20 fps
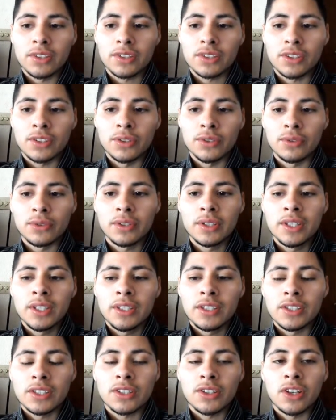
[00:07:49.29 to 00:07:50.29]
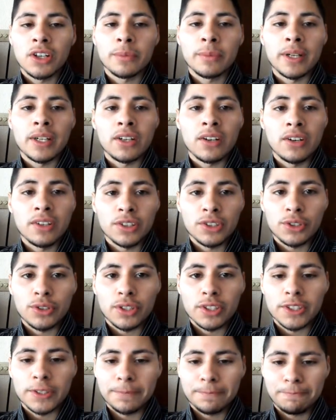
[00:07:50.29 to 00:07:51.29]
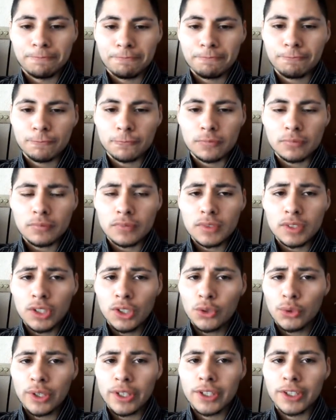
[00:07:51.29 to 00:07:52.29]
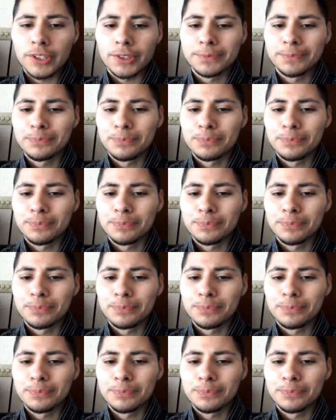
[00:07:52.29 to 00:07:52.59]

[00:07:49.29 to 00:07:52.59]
So discarded by card destruction. Great card.